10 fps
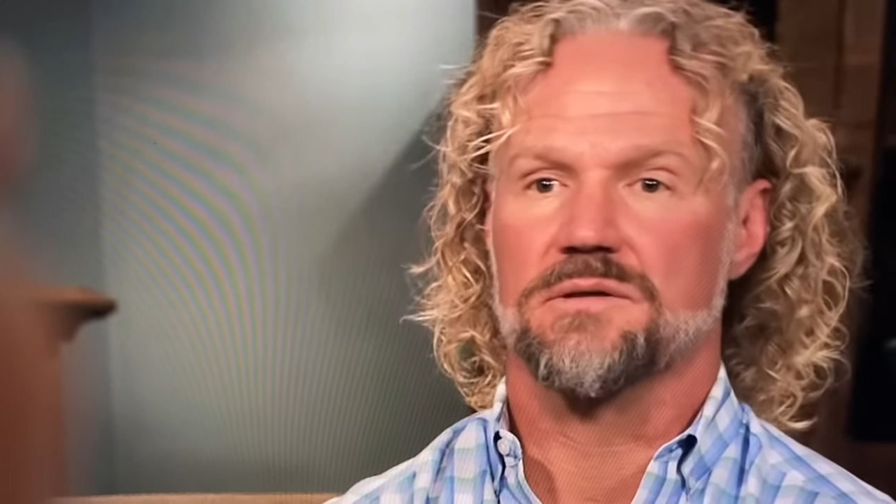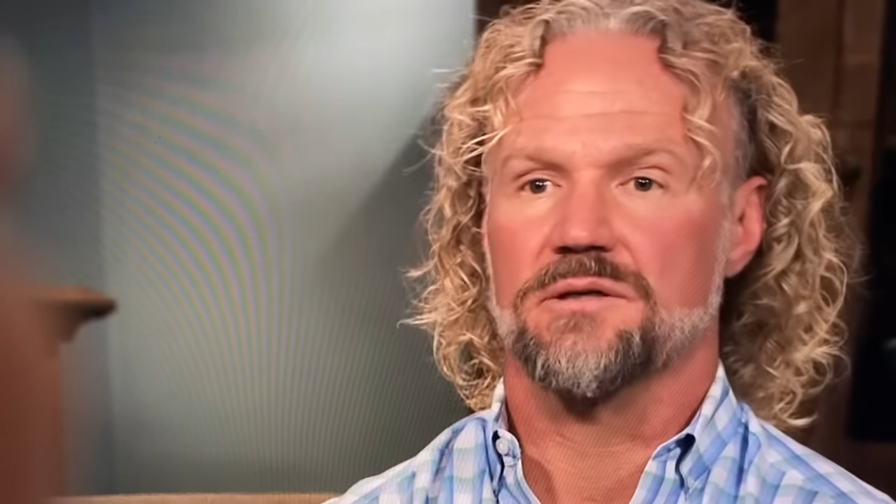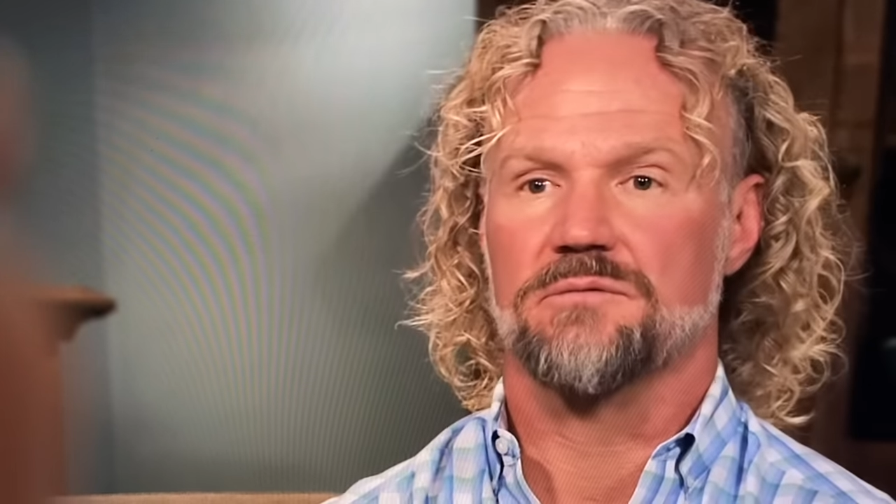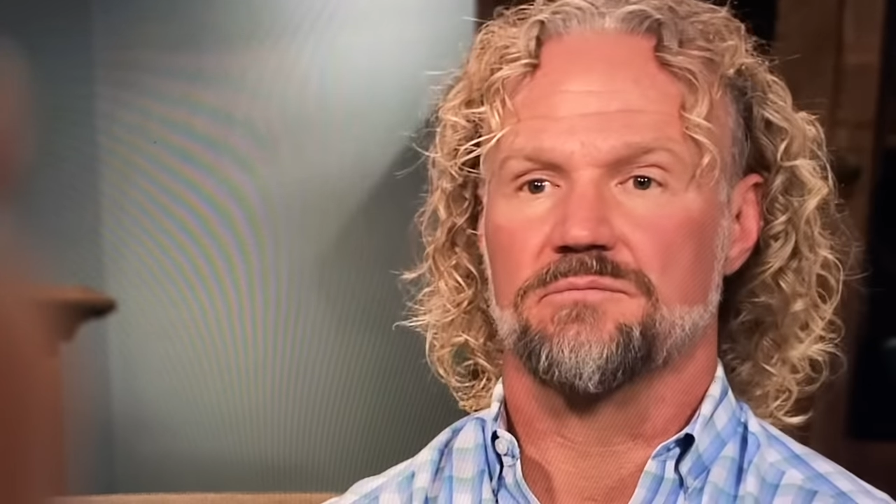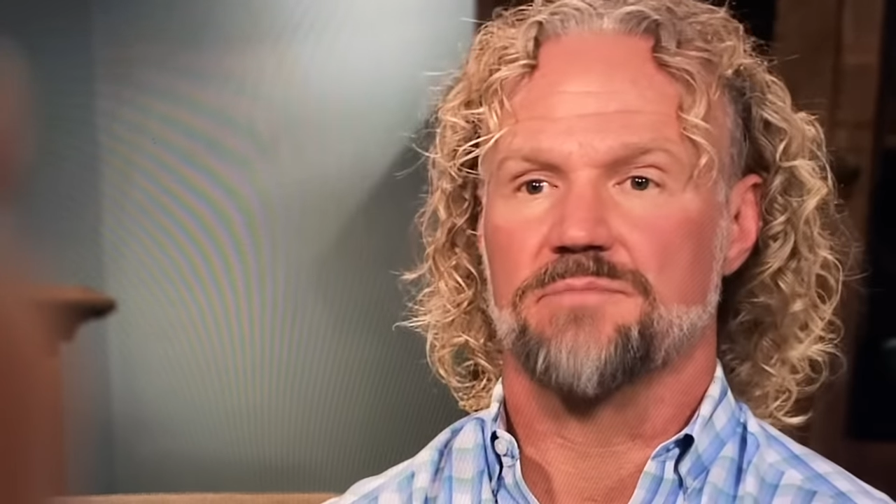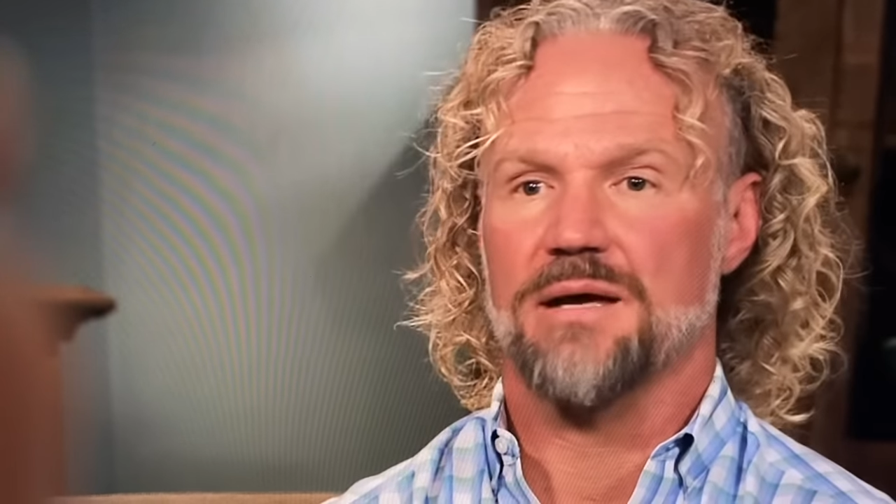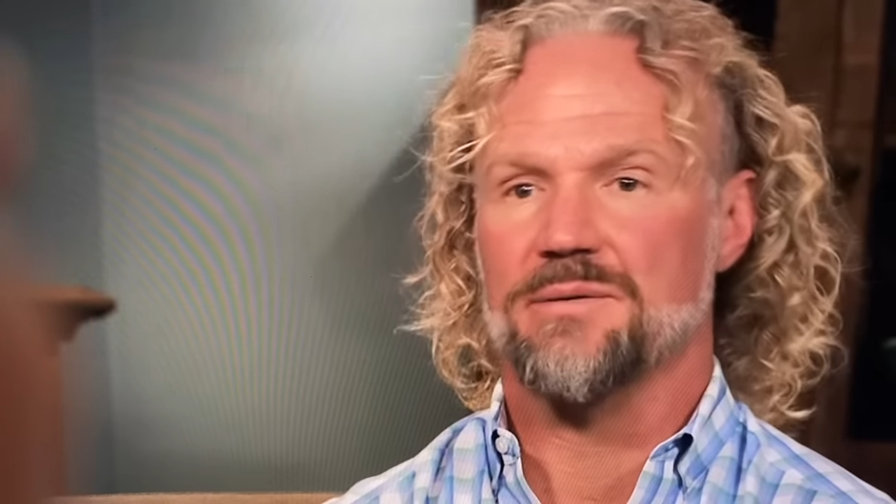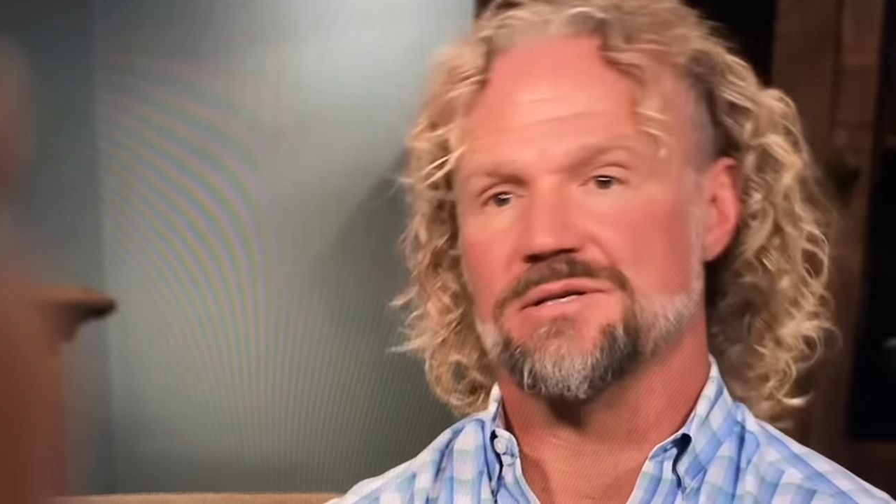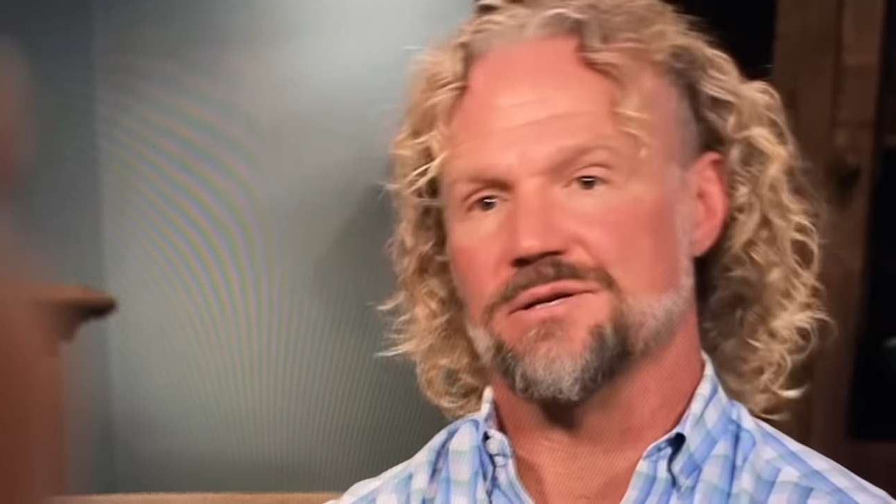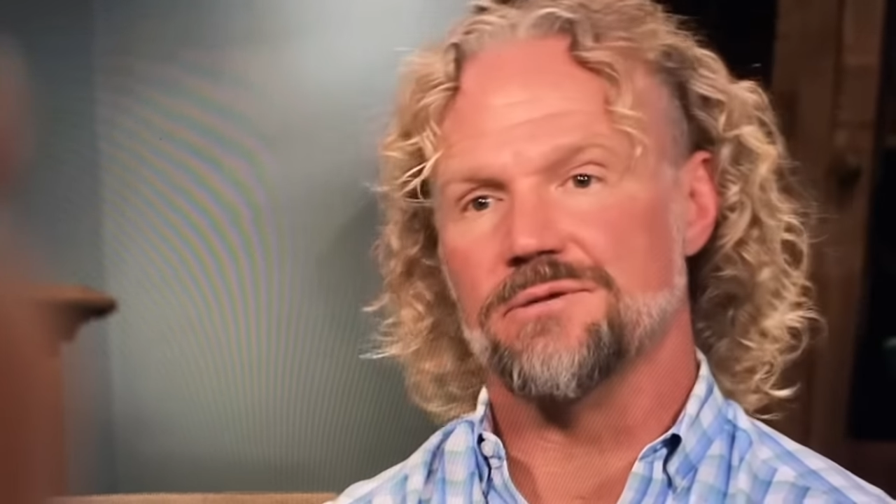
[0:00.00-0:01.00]
and
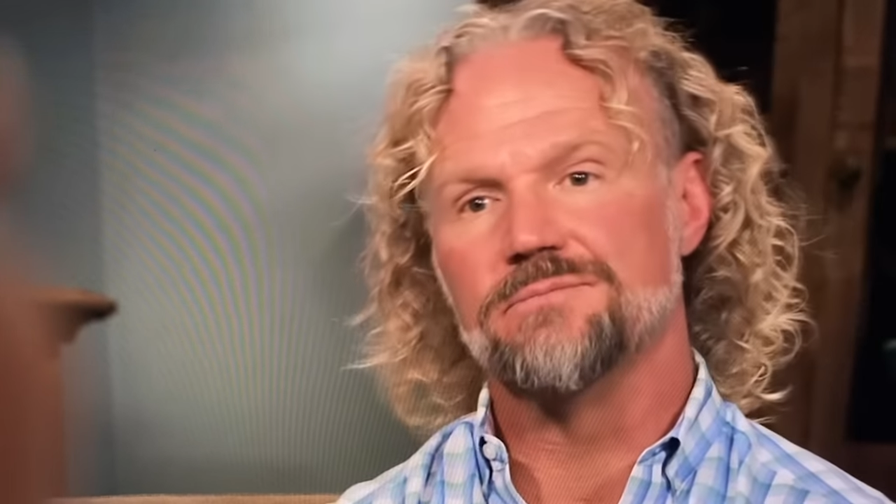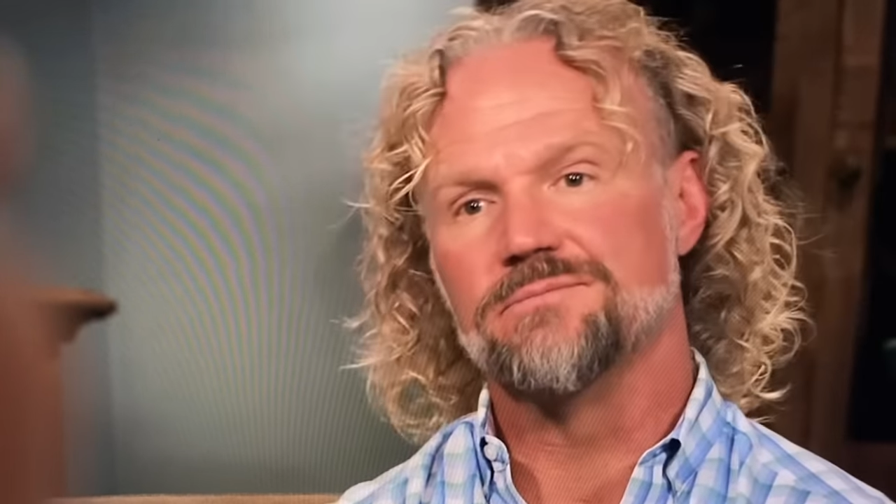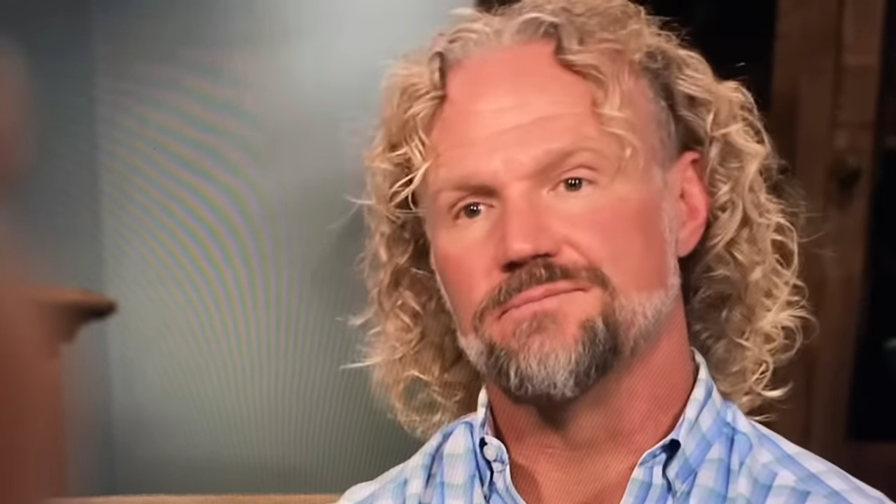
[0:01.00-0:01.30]
babies, you know?